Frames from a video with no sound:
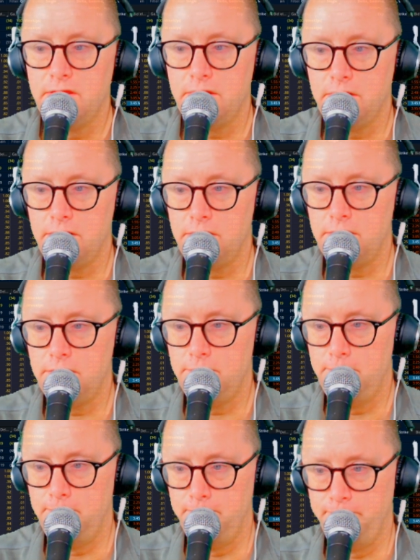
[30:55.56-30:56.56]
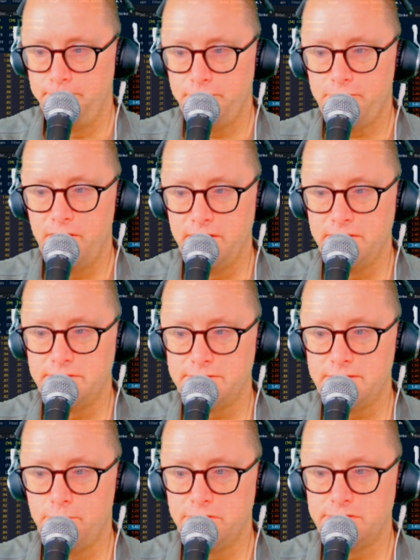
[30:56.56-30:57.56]
trying to
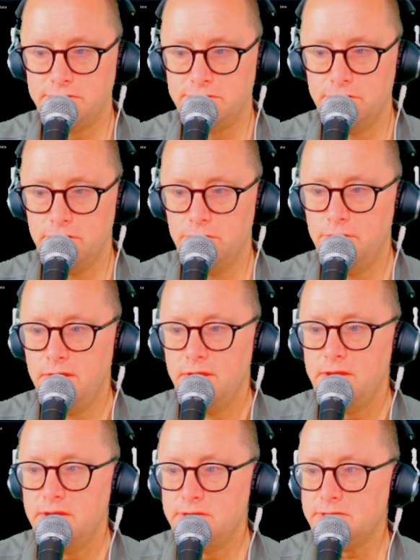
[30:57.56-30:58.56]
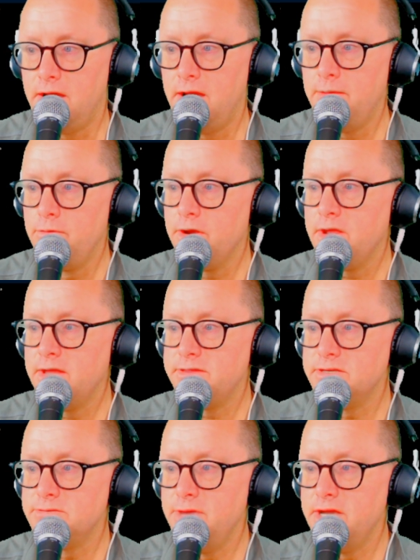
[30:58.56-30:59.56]
decide what to do is I'm looking at
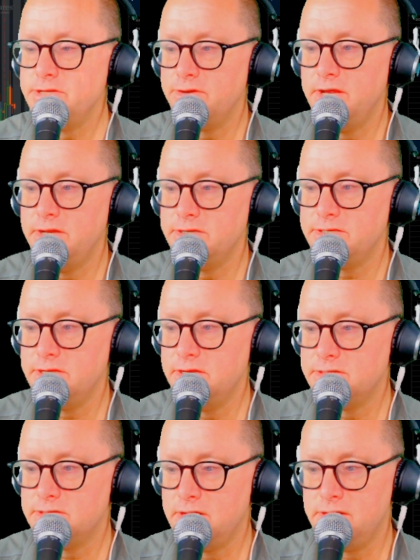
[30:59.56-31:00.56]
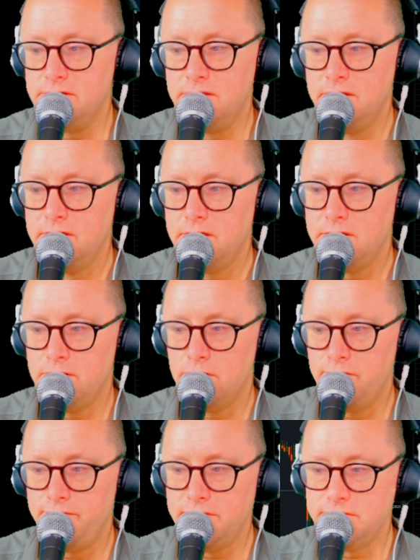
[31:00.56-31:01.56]
these major indices, and
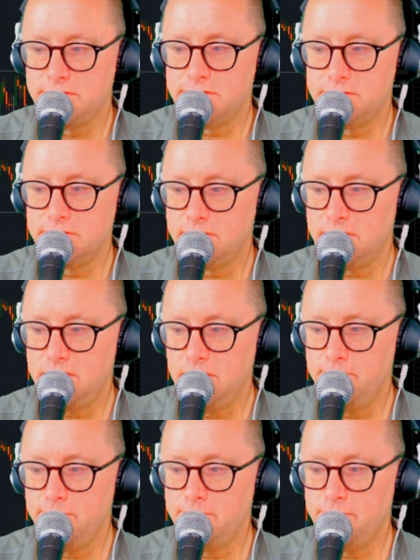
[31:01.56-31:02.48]
if these keep